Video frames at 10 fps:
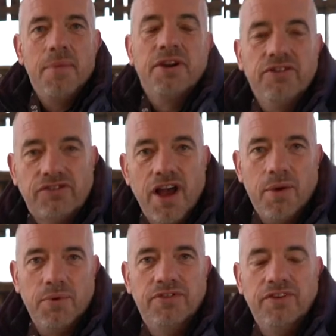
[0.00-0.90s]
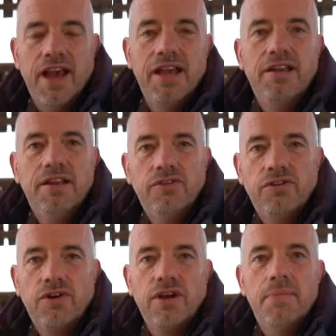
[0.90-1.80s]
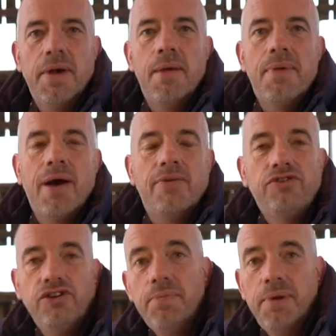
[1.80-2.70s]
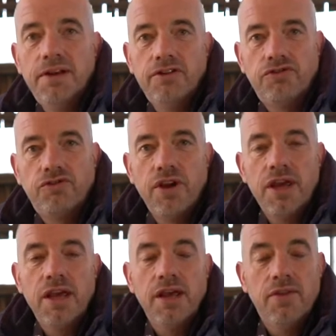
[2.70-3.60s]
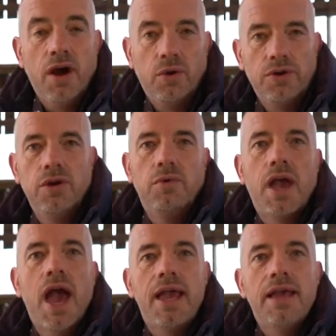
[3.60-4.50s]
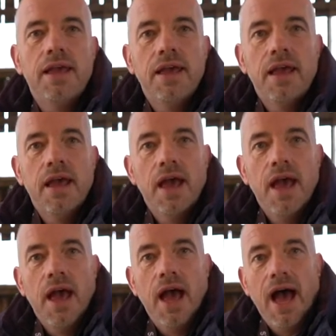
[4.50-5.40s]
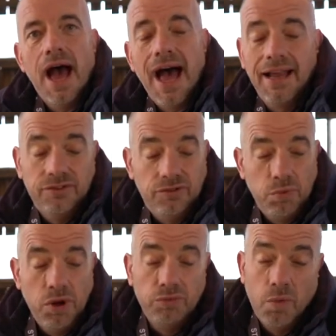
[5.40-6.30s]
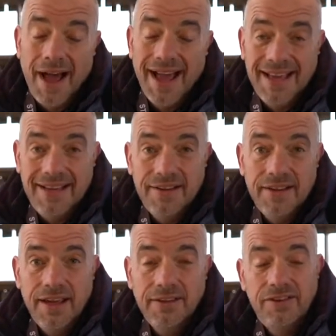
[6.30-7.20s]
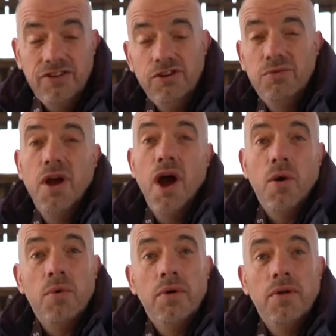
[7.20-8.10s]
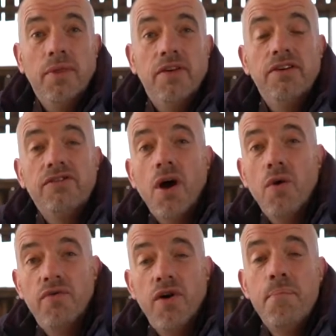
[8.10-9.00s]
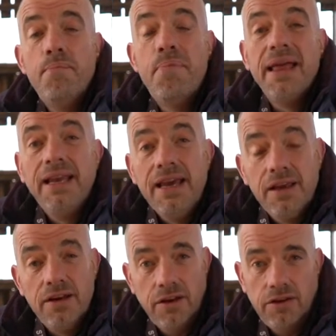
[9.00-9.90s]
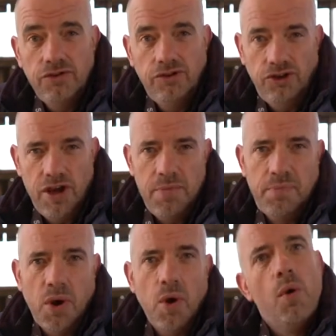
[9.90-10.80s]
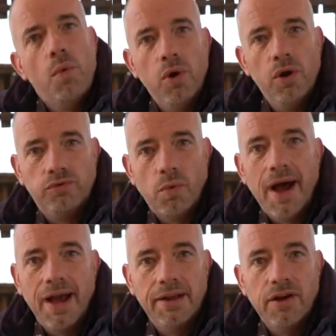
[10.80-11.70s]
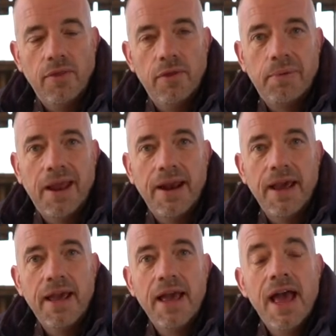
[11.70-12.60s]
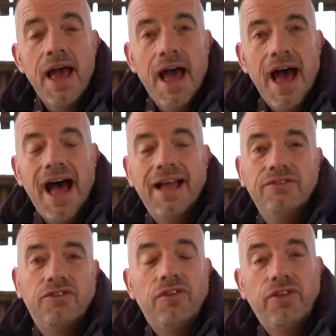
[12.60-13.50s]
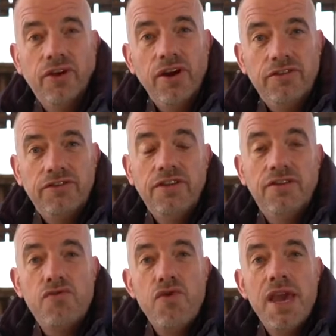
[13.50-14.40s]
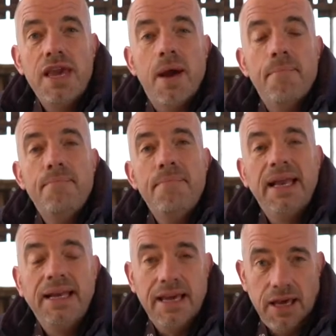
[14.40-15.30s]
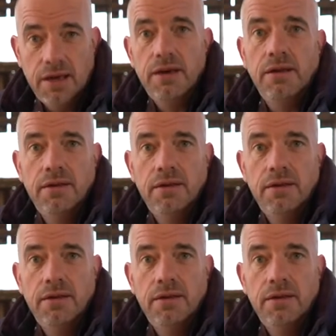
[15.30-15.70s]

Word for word: I'm going to start with today talking a bit about the sheep industry in the whole U K and worldwide. Did you know there is over a billion sheep worldwide on the planet, and thirty-three million